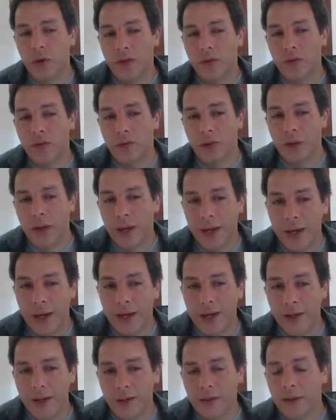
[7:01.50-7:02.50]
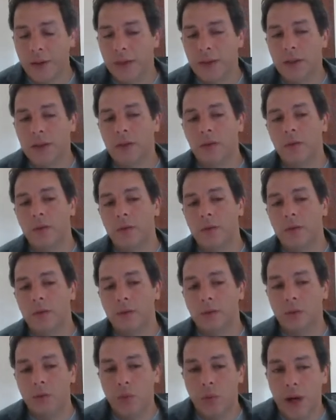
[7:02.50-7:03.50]
lands in A,
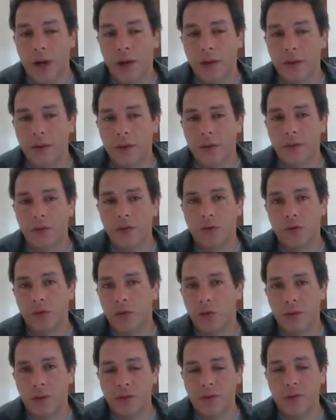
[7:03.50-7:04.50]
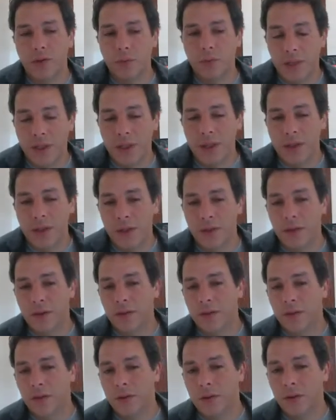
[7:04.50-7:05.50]
1 if the drone lands in B,
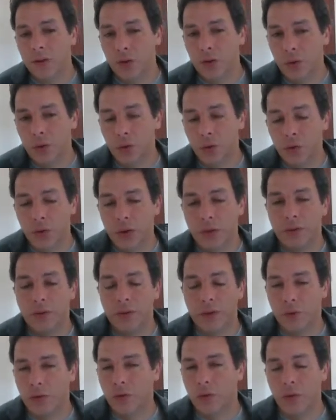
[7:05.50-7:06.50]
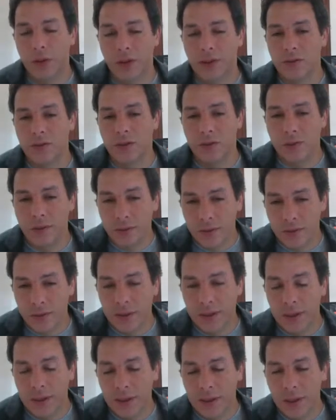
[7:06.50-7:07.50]
2 if the drone lands in
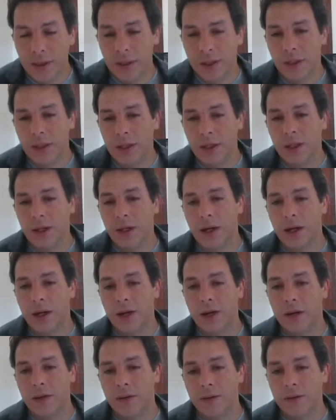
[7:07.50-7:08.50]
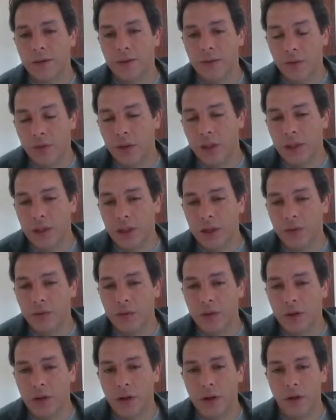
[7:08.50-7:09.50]
C, and 3 if
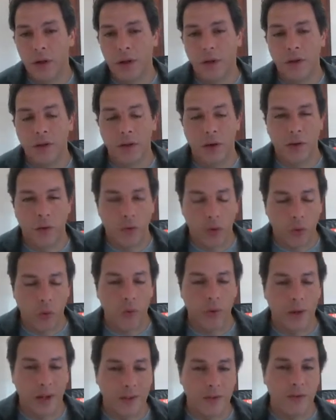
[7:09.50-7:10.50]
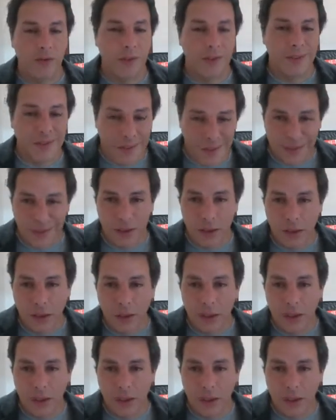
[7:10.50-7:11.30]
the drone lands in D.